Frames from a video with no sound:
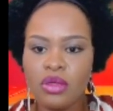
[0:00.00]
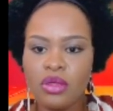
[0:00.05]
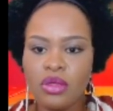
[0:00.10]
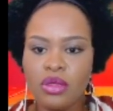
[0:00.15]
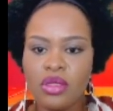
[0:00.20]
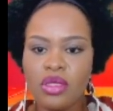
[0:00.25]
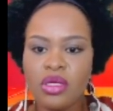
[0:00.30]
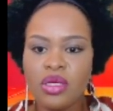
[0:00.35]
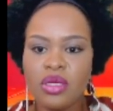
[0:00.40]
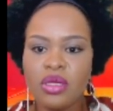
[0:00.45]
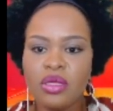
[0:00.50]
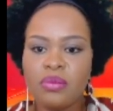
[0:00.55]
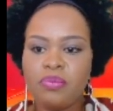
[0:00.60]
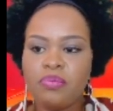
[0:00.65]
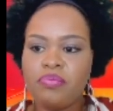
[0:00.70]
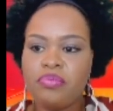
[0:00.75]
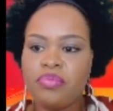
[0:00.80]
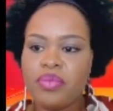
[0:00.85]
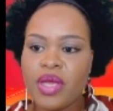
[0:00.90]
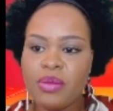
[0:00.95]
the
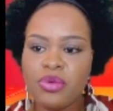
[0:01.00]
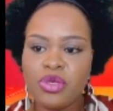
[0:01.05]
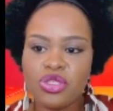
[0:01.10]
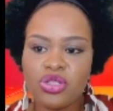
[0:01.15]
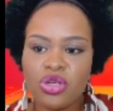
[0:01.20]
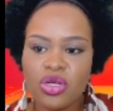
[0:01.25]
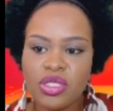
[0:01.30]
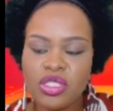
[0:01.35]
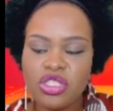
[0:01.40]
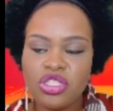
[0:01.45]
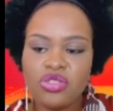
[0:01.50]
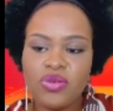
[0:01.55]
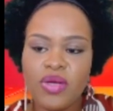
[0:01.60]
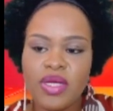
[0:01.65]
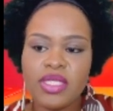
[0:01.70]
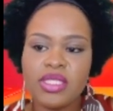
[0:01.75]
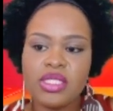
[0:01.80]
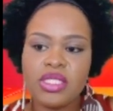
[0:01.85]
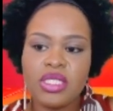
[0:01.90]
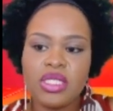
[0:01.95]
Paybush
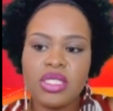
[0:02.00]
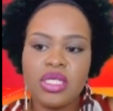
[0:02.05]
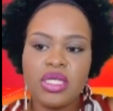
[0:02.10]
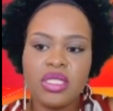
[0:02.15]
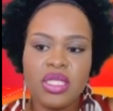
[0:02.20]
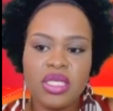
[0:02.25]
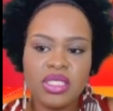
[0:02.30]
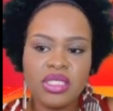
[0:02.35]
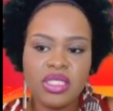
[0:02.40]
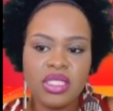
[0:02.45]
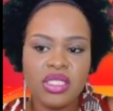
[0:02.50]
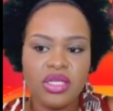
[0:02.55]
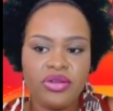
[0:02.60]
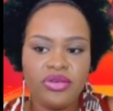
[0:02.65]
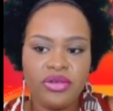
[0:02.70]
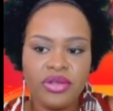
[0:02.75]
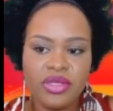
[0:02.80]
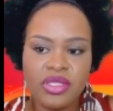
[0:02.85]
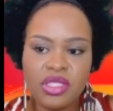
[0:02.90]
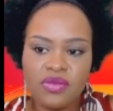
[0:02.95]
constituency, there's a
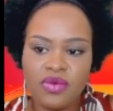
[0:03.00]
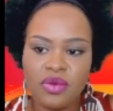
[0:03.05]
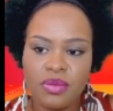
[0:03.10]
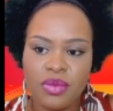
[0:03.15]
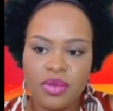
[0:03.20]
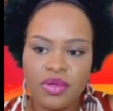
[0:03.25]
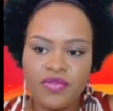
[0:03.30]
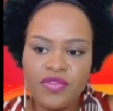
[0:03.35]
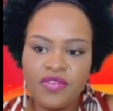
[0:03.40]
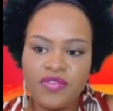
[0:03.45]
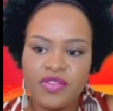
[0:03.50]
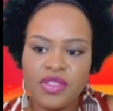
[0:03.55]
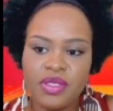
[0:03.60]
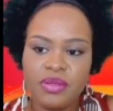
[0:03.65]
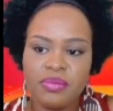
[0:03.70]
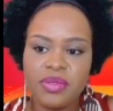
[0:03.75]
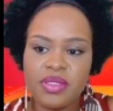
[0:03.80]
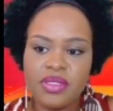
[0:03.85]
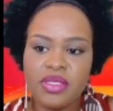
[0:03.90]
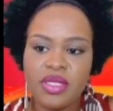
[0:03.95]
decrease of about
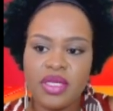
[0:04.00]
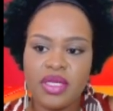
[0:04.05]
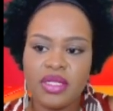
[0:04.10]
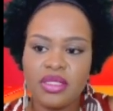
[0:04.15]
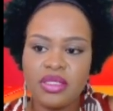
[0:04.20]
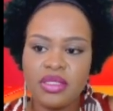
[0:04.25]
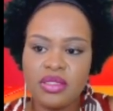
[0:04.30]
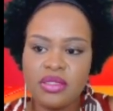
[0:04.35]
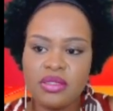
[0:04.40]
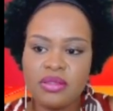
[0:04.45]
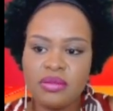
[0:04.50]
15%.